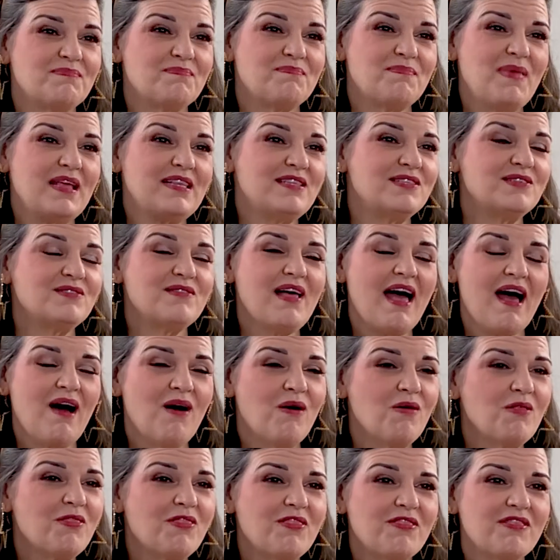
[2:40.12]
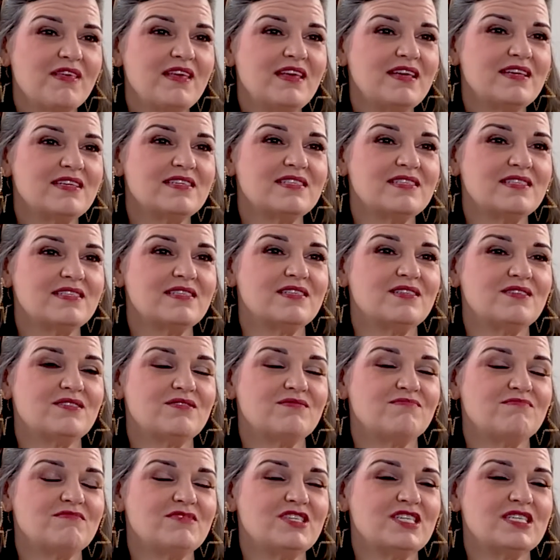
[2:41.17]
mental health is
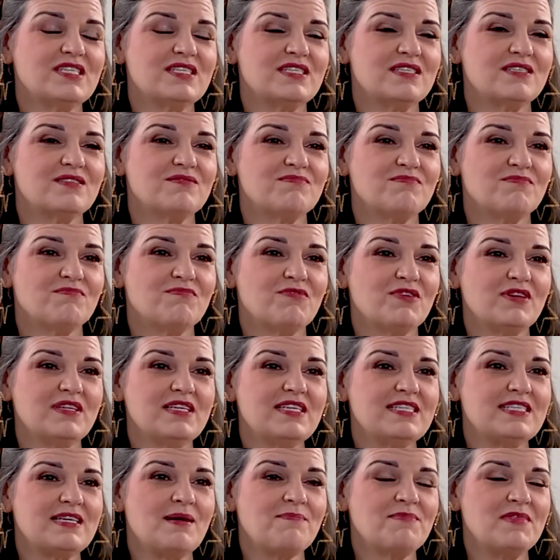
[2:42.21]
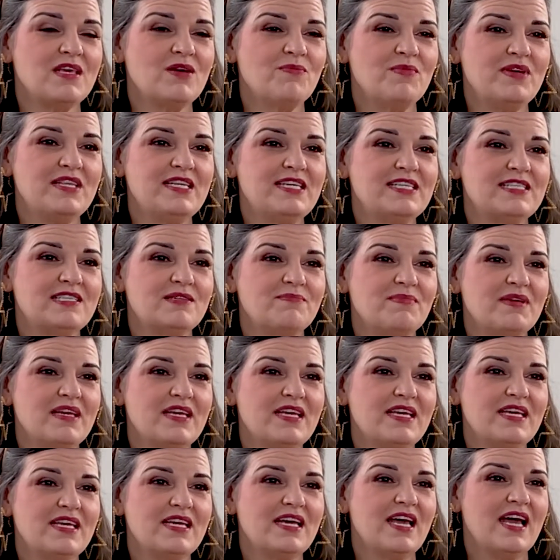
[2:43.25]
just really something we need to
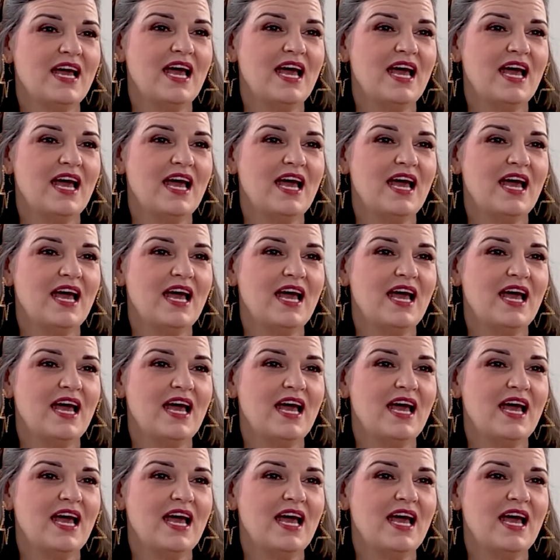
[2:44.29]
be